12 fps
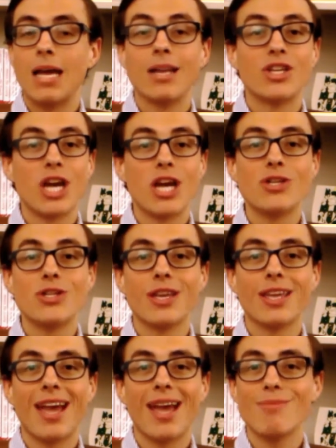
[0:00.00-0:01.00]
Changing the
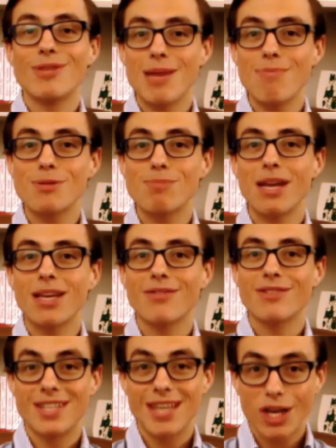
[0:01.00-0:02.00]
Game, 10
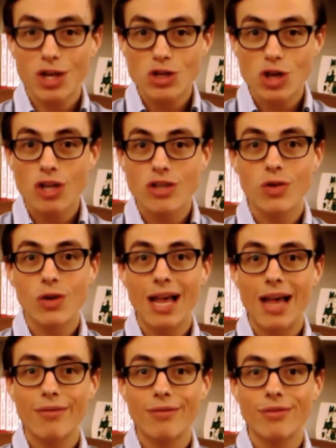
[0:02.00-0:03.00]
Perspectives to Taking Charge of Your
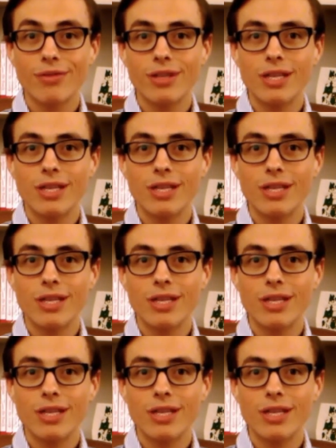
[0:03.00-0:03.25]
Life.